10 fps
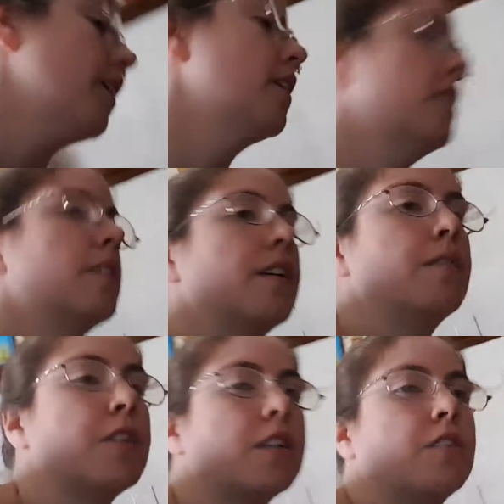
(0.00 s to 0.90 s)
and
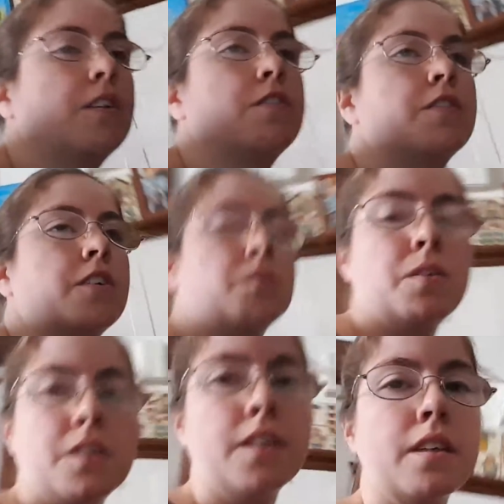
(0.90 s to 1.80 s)
uh, we're gonna go out for a
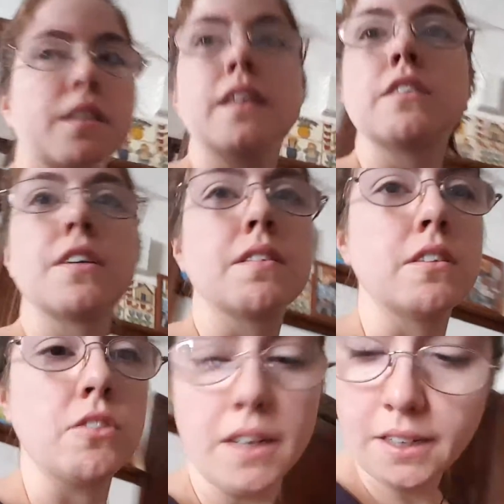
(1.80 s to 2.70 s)
walk. I took out
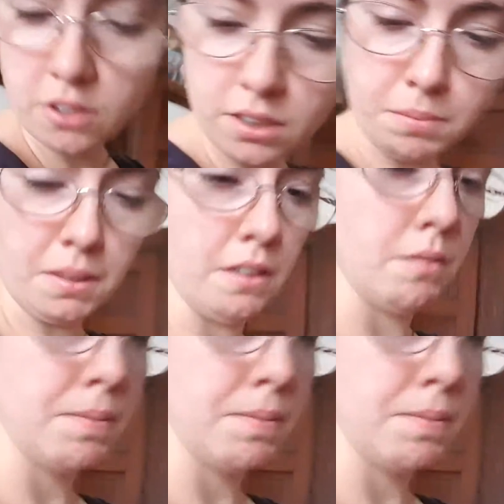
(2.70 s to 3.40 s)
the trash, I put a new